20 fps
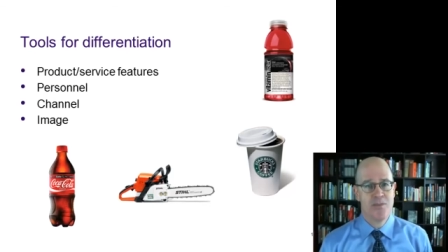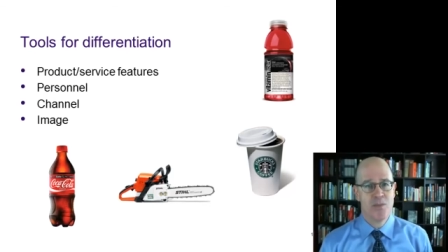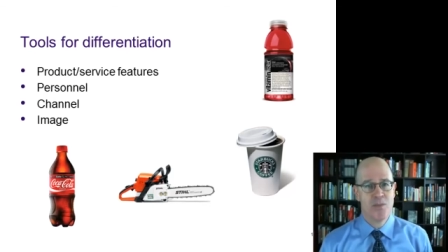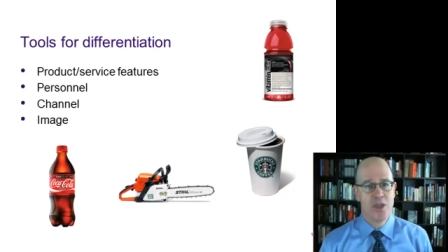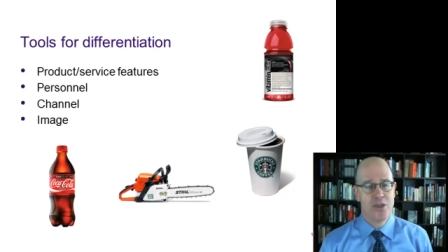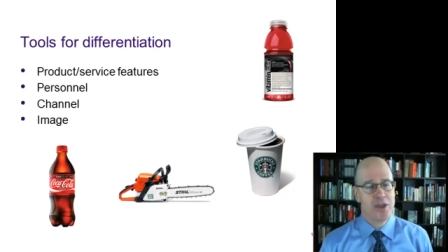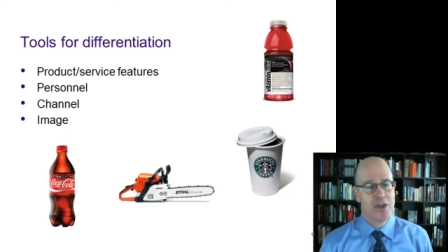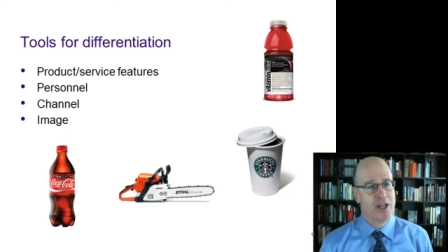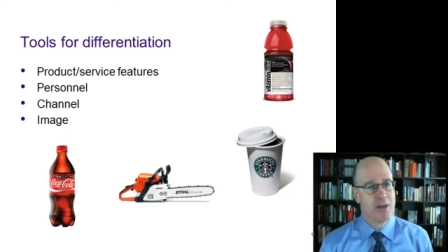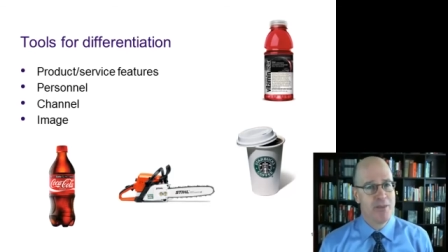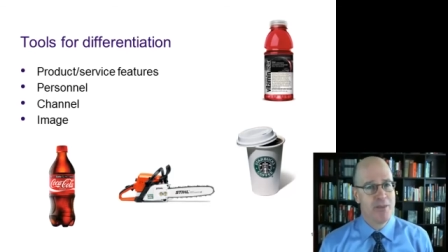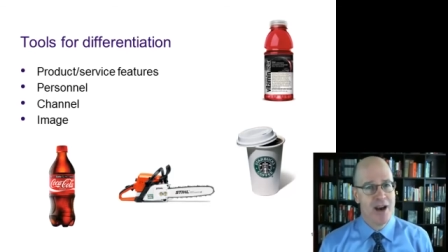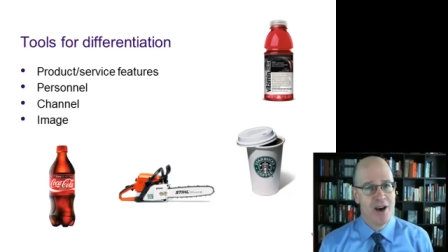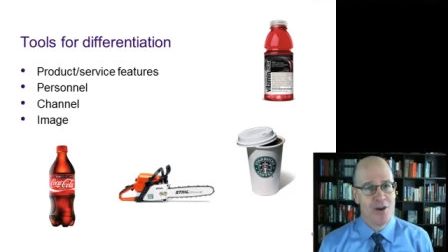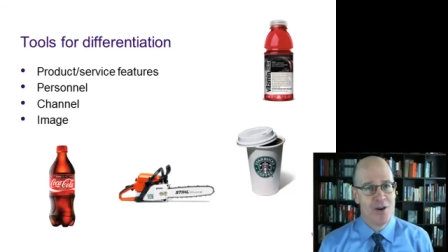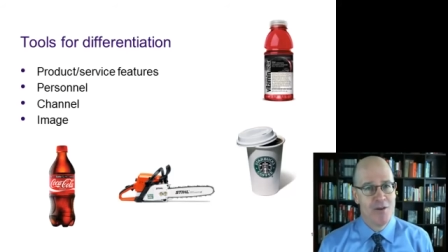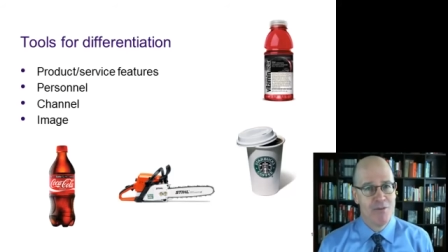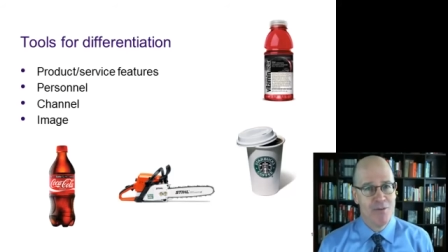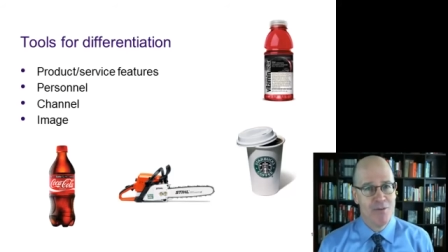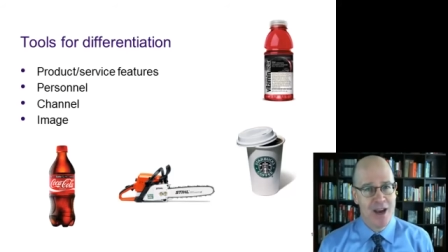Think
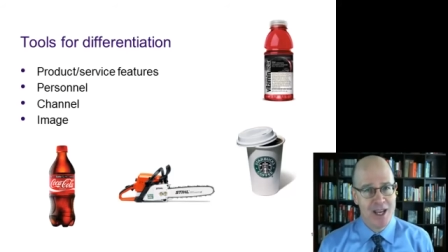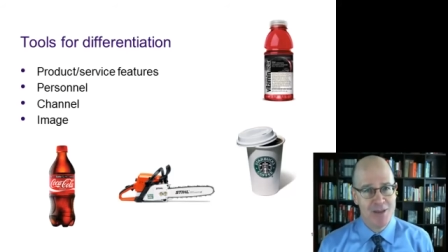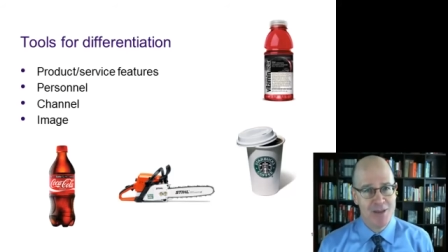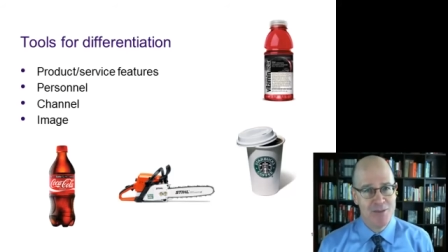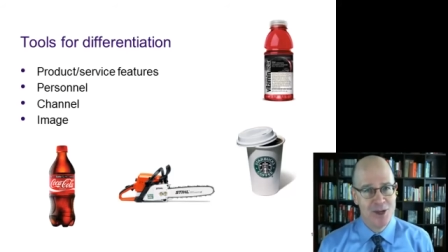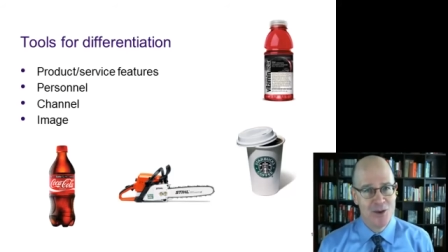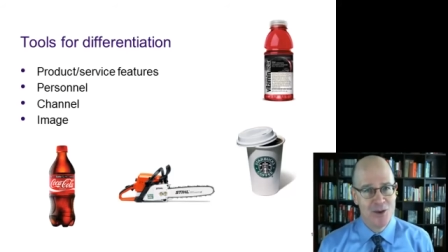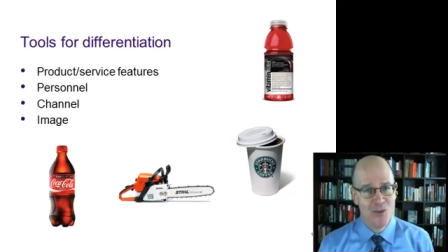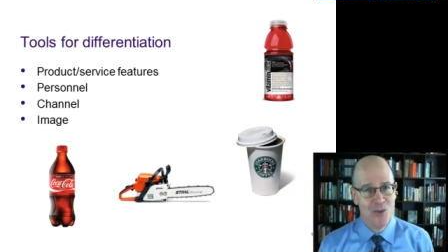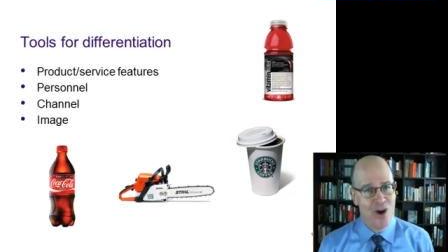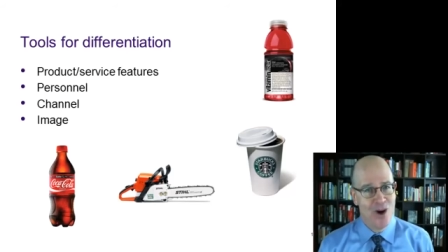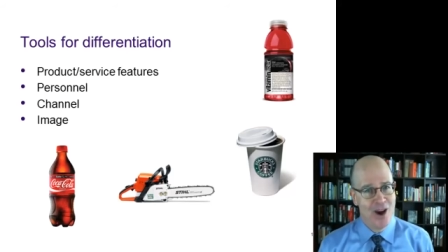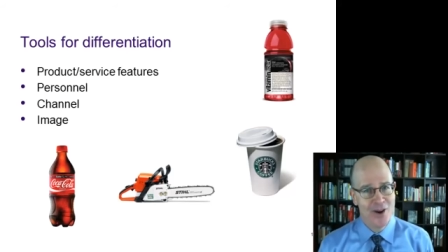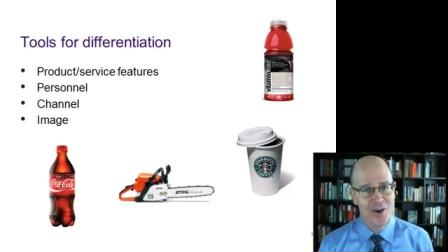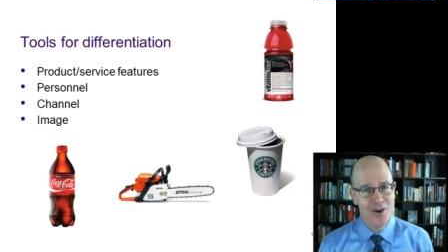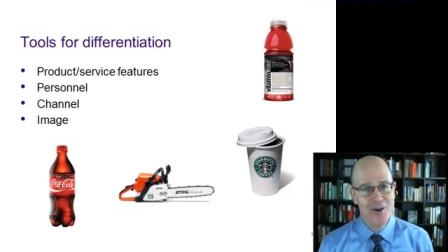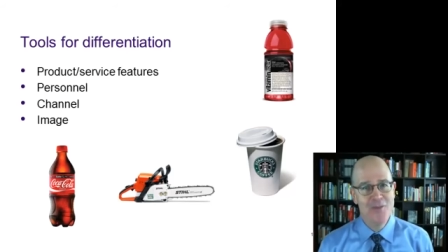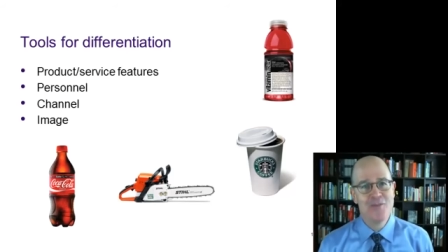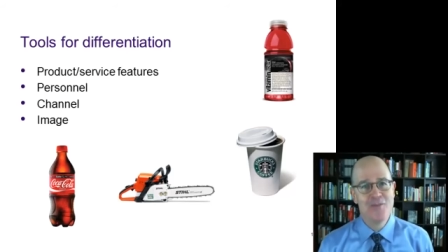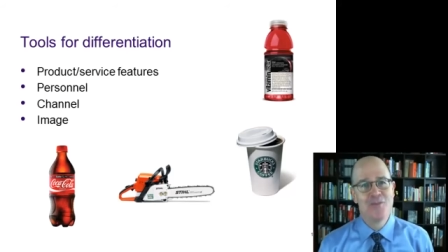about vitamin water.